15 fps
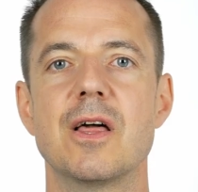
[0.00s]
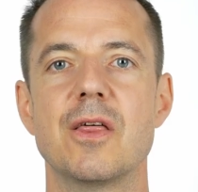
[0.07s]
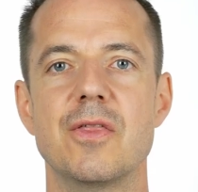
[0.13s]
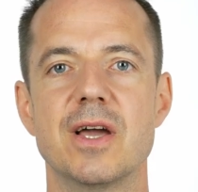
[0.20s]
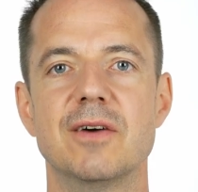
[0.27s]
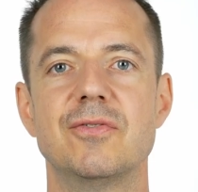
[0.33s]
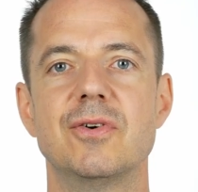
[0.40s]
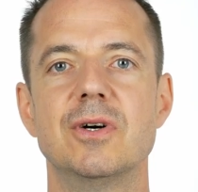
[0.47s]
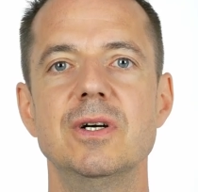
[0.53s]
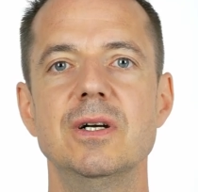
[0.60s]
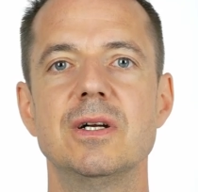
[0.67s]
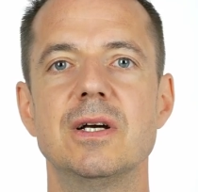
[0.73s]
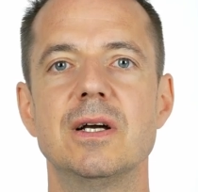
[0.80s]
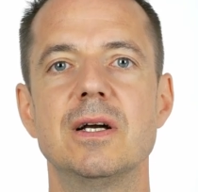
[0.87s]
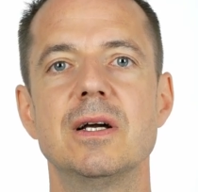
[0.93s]

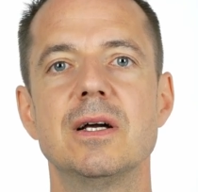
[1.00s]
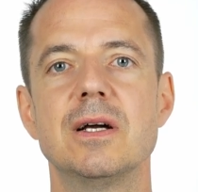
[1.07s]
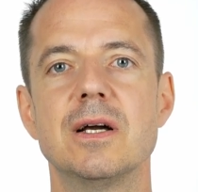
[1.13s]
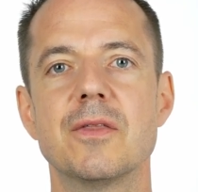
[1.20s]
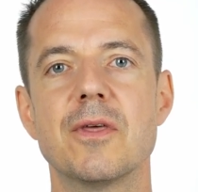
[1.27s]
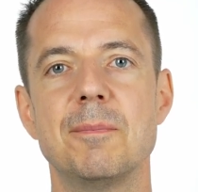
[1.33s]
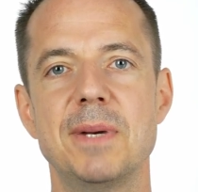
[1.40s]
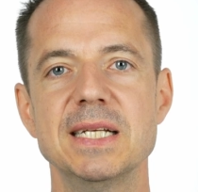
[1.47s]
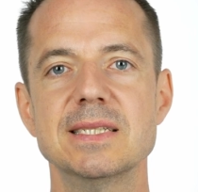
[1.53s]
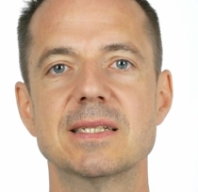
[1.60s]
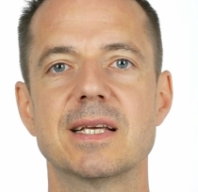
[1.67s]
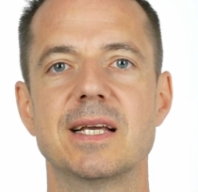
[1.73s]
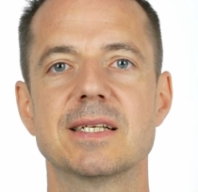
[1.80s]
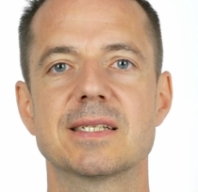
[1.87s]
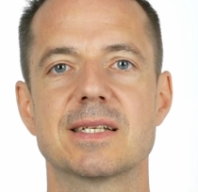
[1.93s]
Therefore, the best
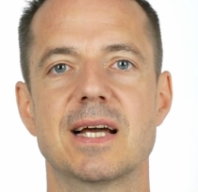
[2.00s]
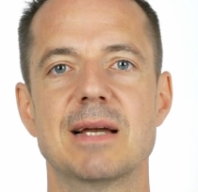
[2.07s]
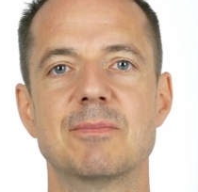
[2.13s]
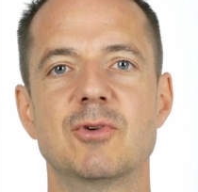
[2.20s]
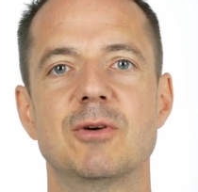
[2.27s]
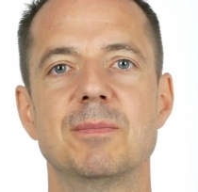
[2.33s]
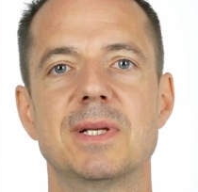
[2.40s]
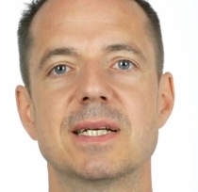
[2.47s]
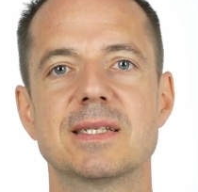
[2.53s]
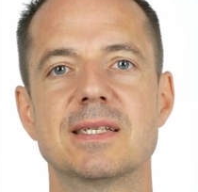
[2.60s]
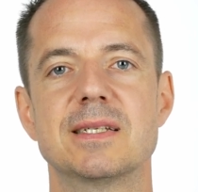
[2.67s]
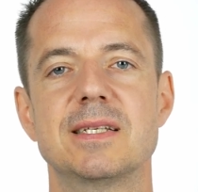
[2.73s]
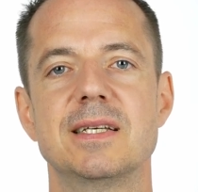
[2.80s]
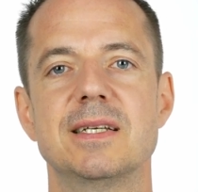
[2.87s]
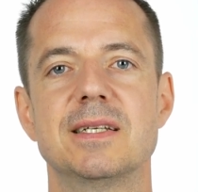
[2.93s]
case time
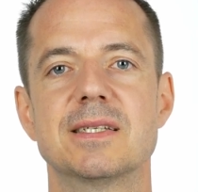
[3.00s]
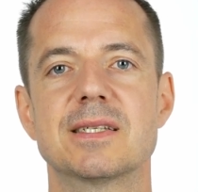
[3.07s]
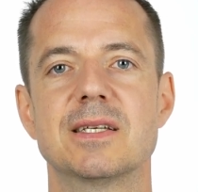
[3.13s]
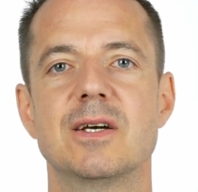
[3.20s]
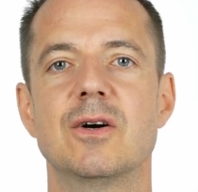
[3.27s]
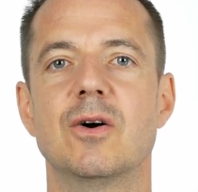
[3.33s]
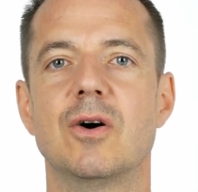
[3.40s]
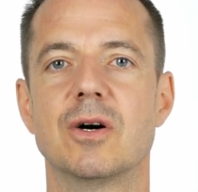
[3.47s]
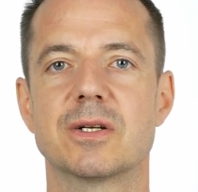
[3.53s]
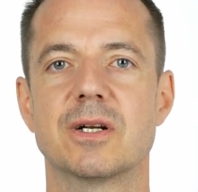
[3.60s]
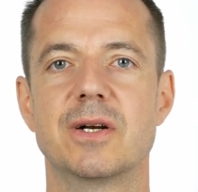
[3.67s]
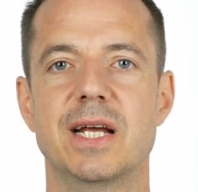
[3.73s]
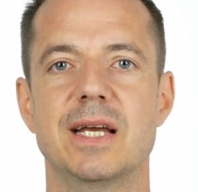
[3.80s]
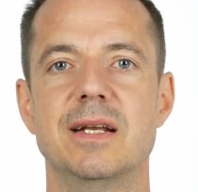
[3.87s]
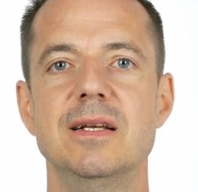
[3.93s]
complexity is
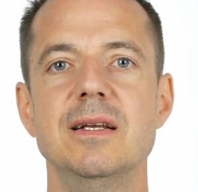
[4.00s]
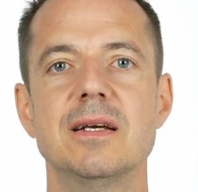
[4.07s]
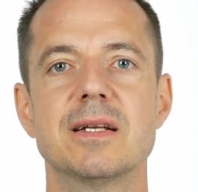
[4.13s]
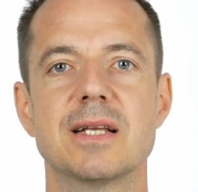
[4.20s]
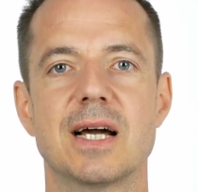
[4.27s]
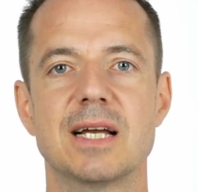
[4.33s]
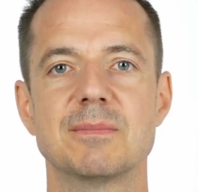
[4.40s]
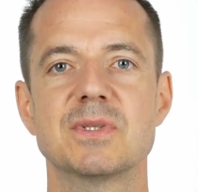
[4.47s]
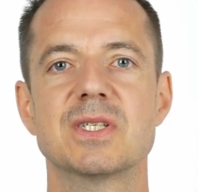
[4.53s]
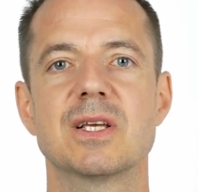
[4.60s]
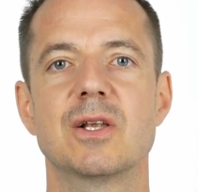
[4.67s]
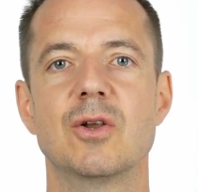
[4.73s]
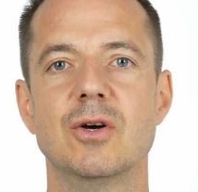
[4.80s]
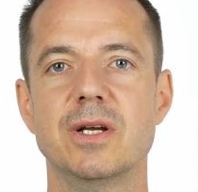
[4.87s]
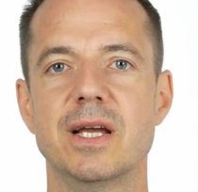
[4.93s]
order n times
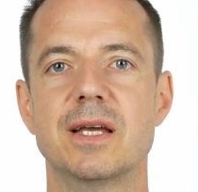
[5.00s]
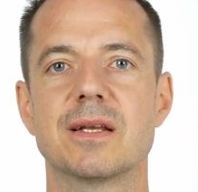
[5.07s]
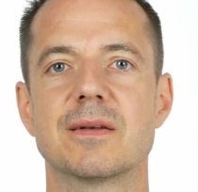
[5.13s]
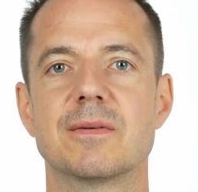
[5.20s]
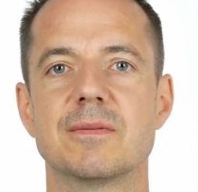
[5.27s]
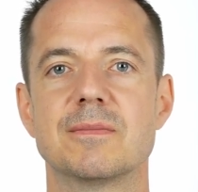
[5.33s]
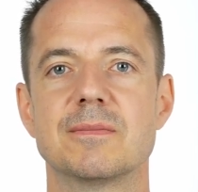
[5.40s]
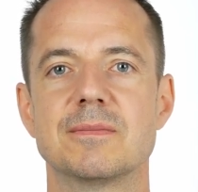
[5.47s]
log n.